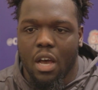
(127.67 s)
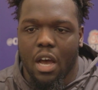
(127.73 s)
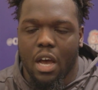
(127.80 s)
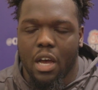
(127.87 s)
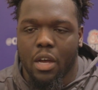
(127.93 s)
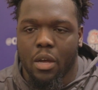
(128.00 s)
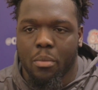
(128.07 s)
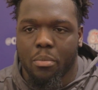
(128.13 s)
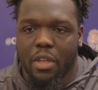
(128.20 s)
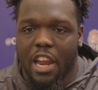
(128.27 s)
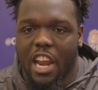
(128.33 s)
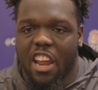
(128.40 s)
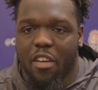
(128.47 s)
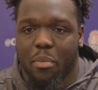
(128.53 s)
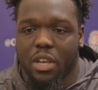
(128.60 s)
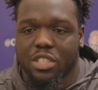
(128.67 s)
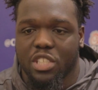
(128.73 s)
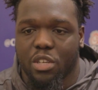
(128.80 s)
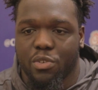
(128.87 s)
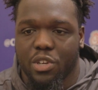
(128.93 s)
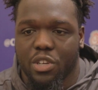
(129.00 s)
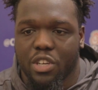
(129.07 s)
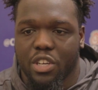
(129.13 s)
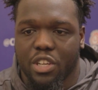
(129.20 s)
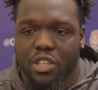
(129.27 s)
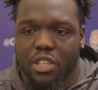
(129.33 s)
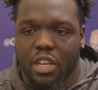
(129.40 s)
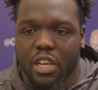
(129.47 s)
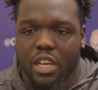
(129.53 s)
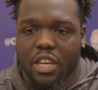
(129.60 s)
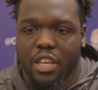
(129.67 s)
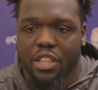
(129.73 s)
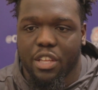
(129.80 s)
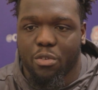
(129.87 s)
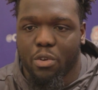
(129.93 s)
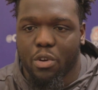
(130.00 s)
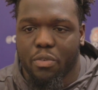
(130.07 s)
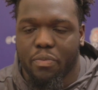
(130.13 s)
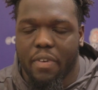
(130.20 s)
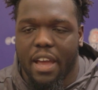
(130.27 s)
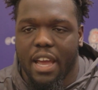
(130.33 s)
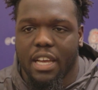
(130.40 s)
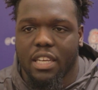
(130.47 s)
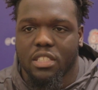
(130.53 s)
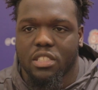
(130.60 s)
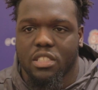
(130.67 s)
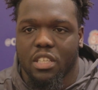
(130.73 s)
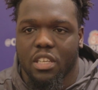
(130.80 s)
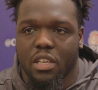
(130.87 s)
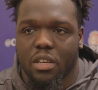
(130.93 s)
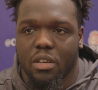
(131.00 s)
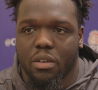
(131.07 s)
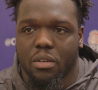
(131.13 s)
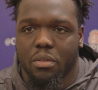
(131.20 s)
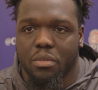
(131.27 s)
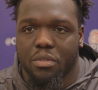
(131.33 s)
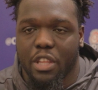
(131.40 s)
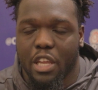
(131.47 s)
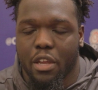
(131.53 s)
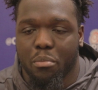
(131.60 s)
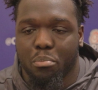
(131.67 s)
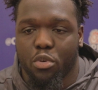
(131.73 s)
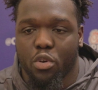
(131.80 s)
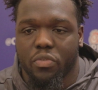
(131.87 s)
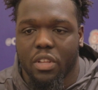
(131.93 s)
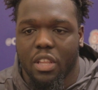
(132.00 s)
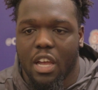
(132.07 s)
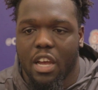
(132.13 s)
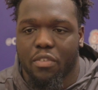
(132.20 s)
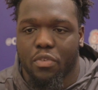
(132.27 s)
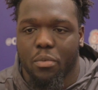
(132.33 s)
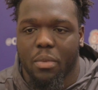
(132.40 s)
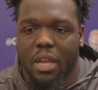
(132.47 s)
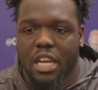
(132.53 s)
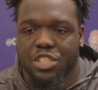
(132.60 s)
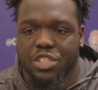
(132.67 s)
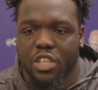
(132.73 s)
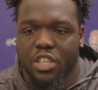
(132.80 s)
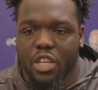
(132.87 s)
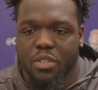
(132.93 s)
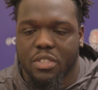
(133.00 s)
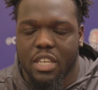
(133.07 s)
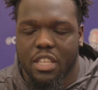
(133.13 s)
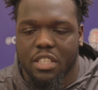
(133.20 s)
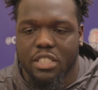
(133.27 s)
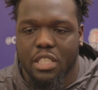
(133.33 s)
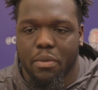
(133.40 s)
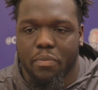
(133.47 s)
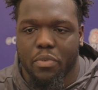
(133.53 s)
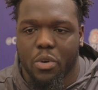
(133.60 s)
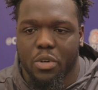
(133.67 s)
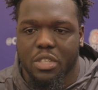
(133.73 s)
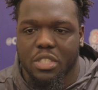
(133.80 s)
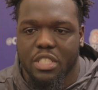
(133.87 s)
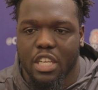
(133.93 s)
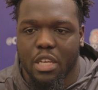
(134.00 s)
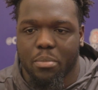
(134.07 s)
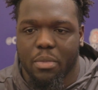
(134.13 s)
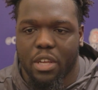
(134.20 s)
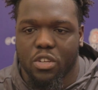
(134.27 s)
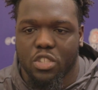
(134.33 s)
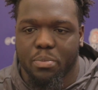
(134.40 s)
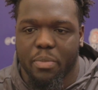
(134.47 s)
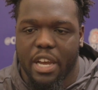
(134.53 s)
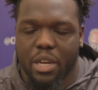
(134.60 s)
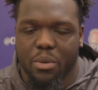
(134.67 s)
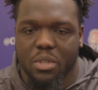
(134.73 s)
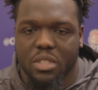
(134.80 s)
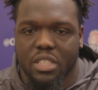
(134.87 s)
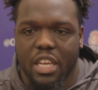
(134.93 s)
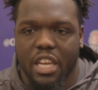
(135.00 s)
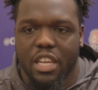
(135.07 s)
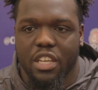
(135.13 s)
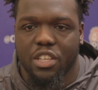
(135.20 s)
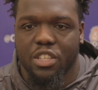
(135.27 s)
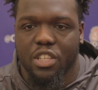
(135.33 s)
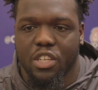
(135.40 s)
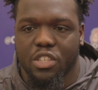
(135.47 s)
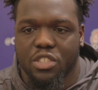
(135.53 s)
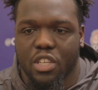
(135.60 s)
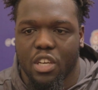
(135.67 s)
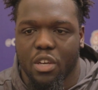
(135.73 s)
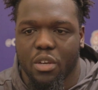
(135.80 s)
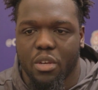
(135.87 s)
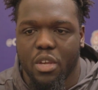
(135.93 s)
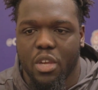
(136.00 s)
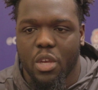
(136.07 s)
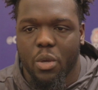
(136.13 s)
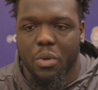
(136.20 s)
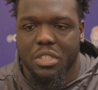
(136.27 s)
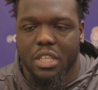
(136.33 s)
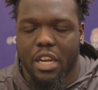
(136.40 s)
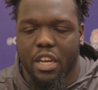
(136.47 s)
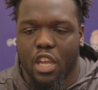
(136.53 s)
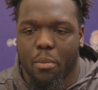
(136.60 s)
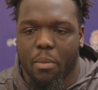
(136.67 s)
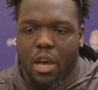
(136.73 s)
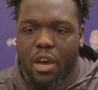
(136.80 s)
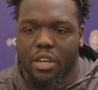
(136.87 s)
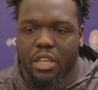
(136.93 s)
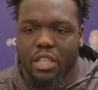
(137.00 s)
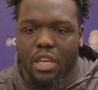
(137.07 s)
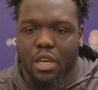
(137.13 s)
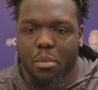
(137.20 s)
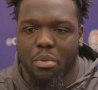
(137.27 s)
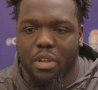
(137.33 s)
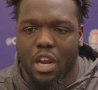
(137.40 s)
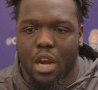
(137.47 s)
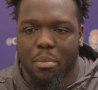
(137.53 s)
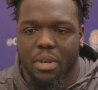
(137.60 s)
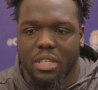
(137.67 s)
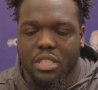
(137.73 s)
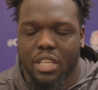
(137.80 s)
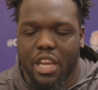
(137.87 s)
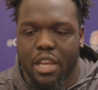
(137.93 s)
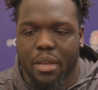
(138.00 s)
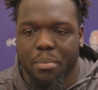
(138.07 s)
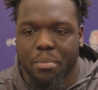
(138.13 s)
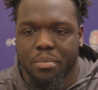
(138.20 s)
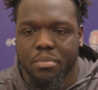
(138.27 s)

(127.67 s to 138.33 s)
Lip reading: The halfbacks are real good. They're real fast. They improved a lot from last year. You know, it's not the same Florida team, like Coach Maddie would say, you know, so we just got to come out and play our best game.